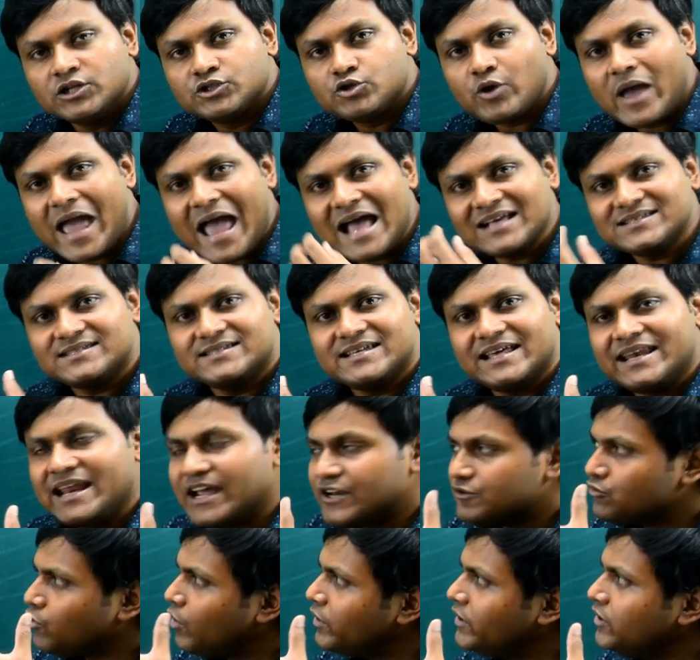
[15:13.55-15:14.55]
So as the
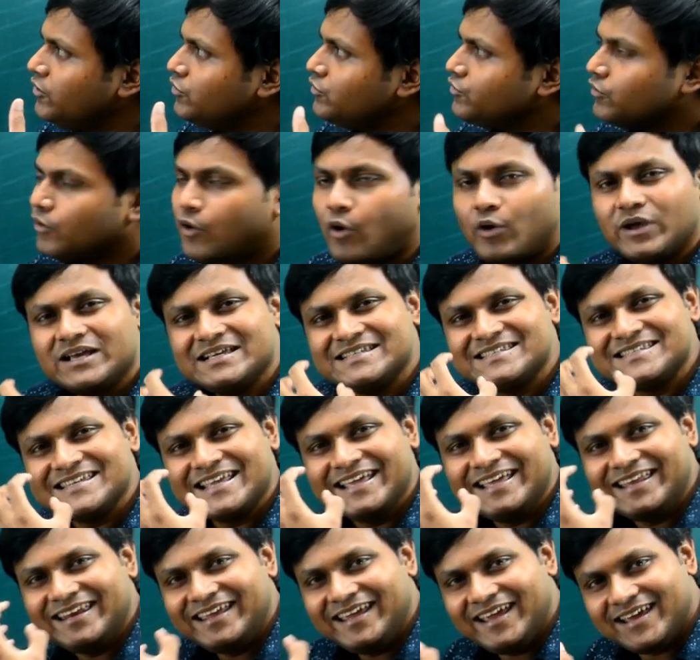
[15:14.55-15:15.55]
electron neutrino
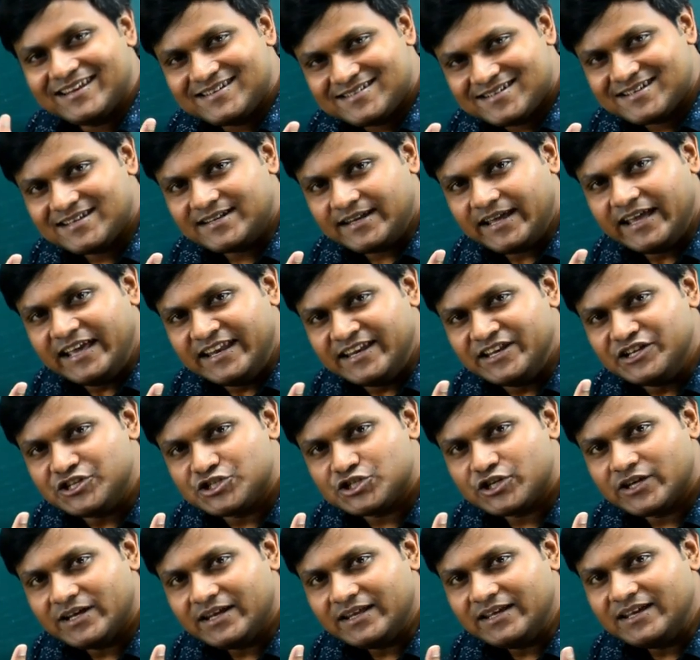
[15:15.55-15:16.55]
is created
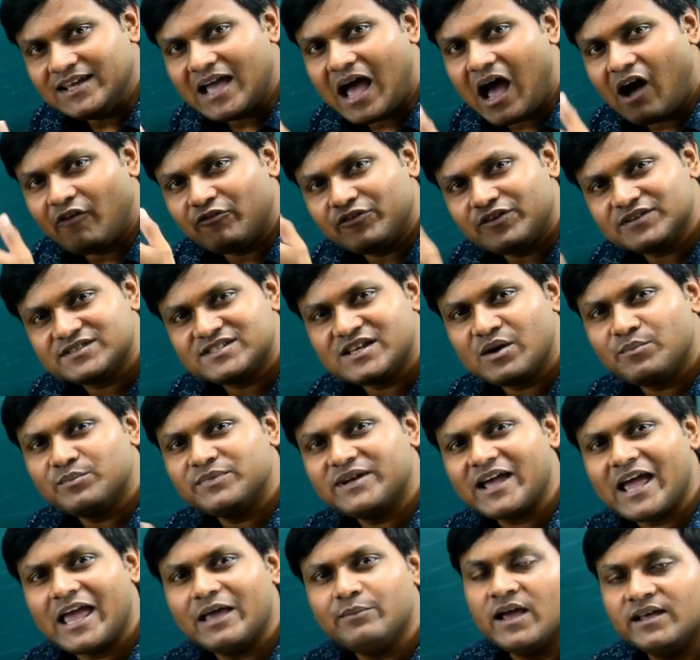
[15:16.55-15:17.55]
initially, after
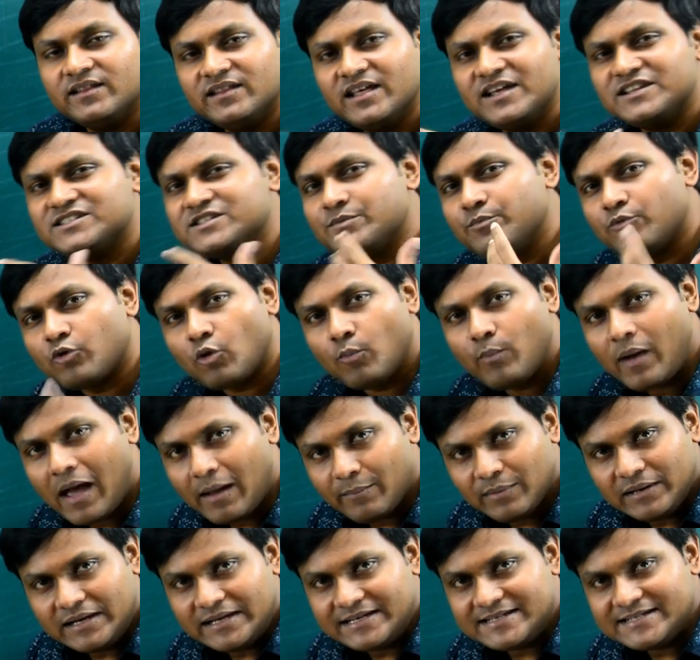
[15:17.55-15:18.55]
some time there is a
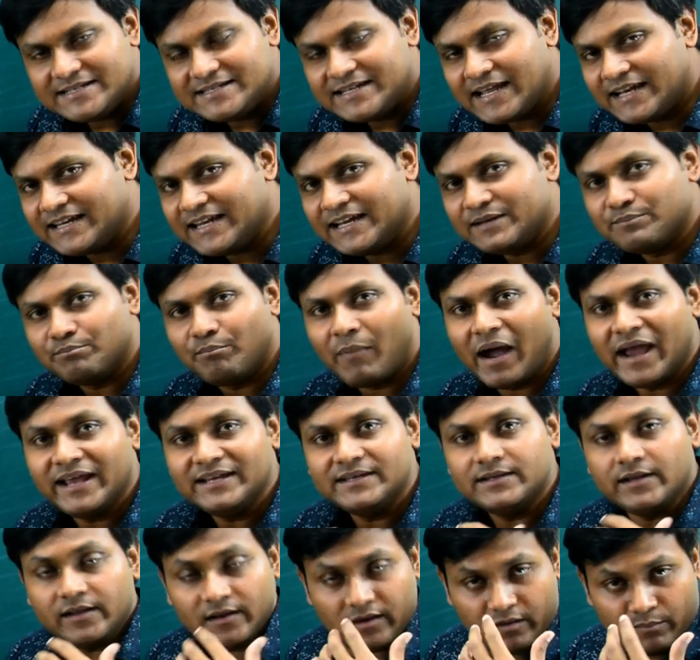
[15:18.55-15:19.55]
probability that it
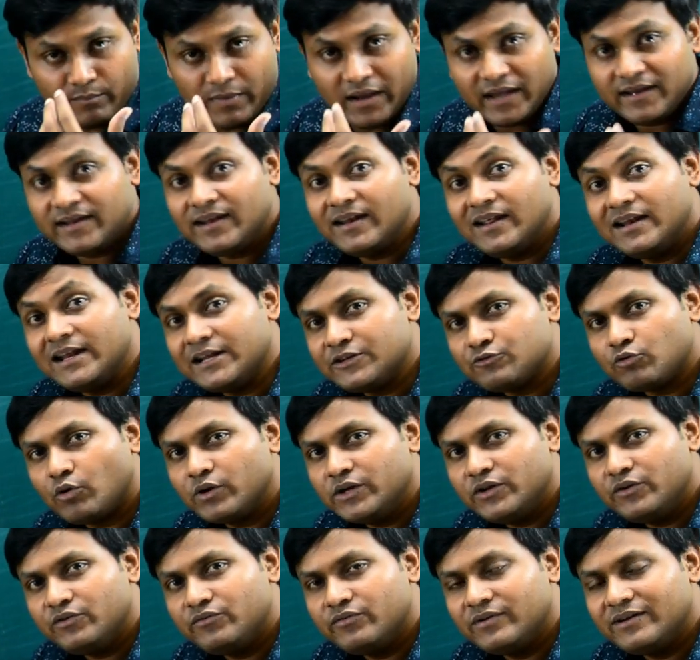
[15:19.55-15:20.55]
might remain an
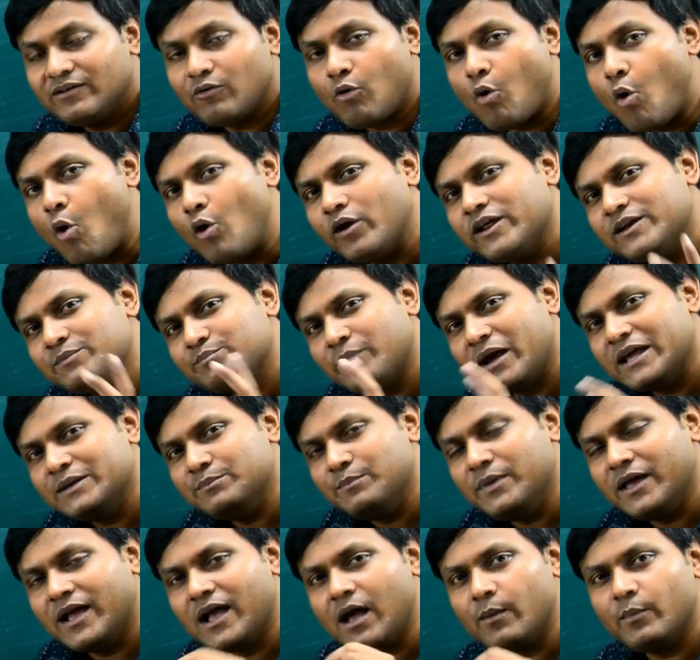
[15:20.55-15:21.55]
electron neutrino, or it
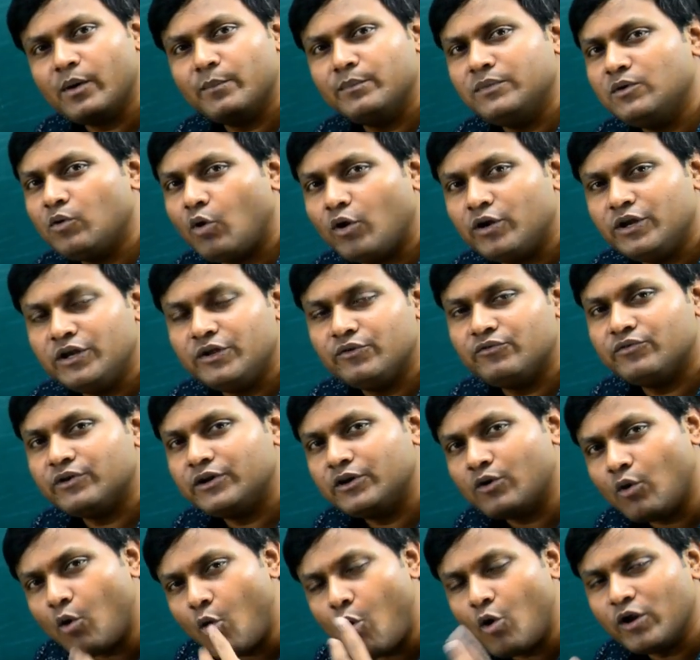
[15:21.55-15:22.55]
might become a muon
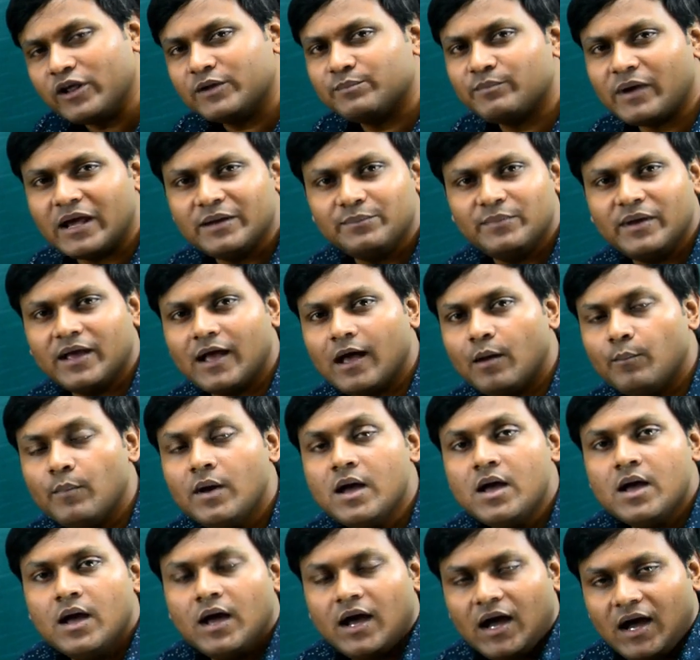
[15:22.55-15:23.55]
neutrino, or it might become
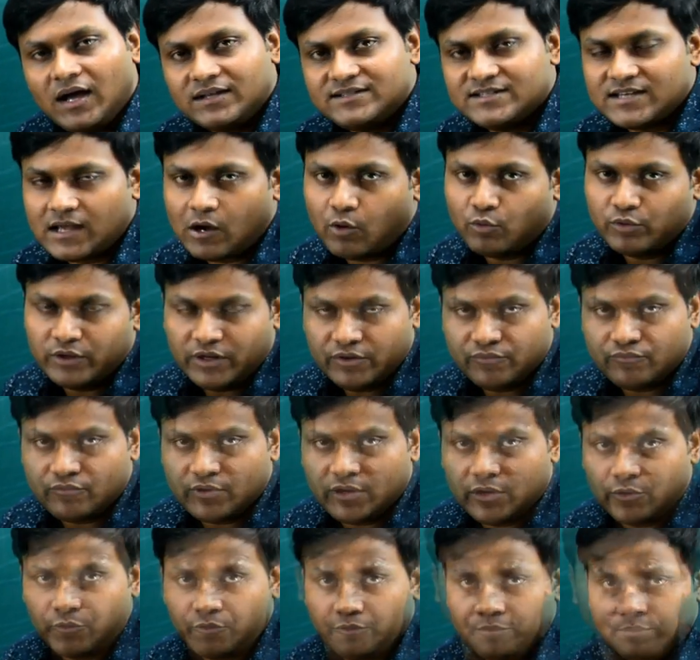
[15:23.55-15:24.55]
a tau
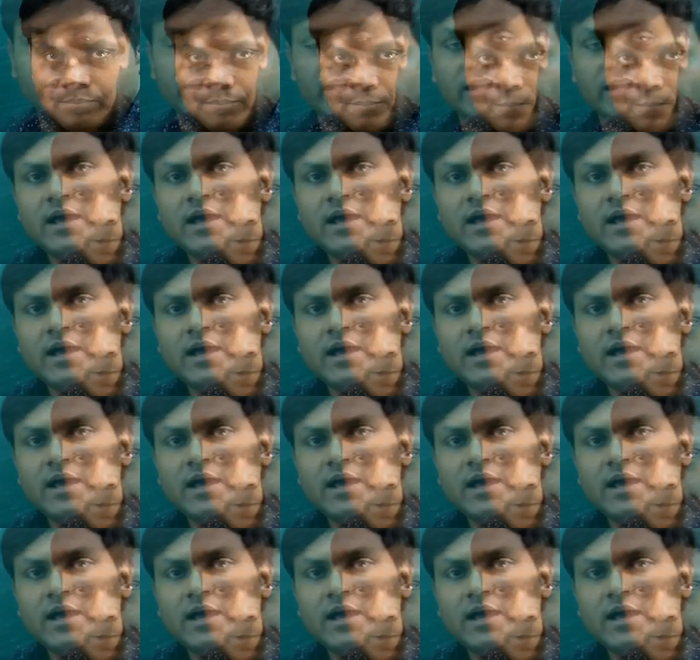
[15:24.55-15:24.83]
neutrino.